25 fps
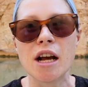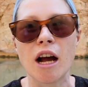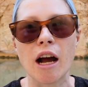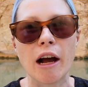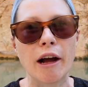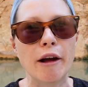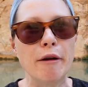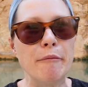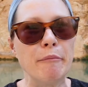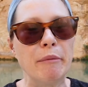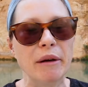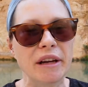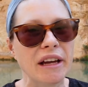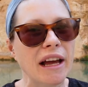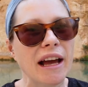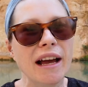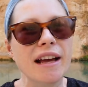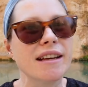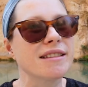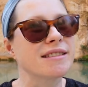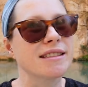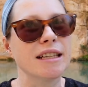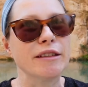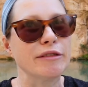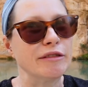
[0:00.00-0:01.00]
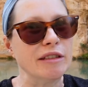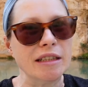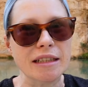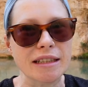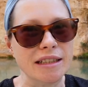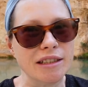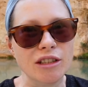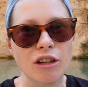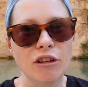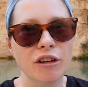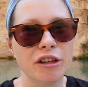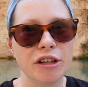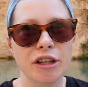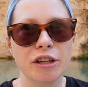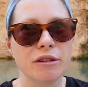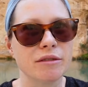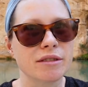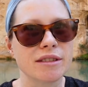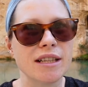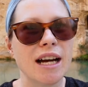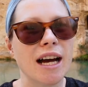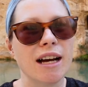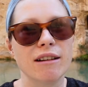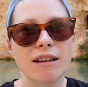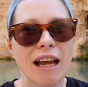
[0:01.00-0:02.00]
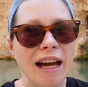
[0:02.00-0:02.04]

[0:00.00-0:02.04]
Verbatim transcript: Um, but yeah, it's definitely not in use now.